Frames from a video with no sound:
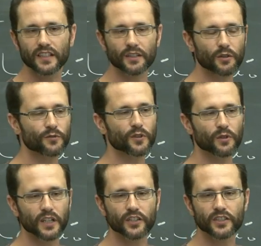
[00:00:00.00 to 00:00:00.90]
uh, of
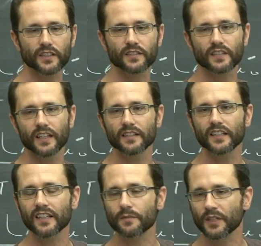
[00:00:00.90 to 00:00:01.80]
correlations, and the
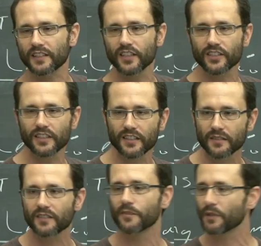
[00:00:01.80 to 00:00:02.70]
expectation,
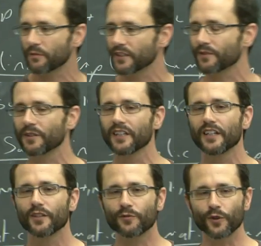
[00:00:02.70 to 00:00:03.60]
and they probably
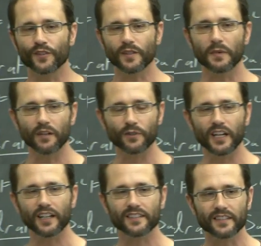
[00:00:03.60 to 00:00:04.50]
throw in some other
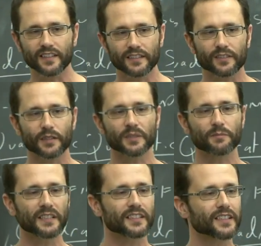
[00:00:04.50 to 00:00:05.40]
hacks, etc.
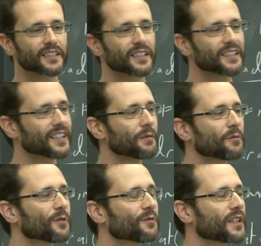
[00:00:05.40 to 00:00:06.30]
But basically, they come
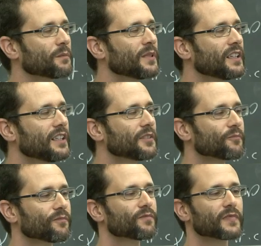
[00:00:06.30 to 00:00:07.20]
up with some
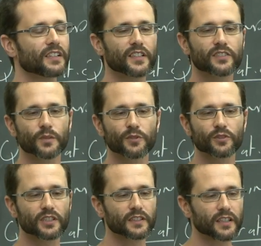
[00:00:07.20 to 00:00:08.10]

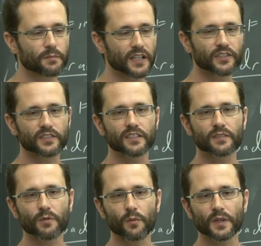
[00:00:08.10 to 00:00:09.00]
distribution that matches
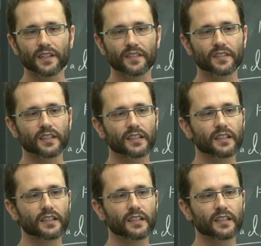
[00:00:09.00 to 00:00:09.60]
these moments,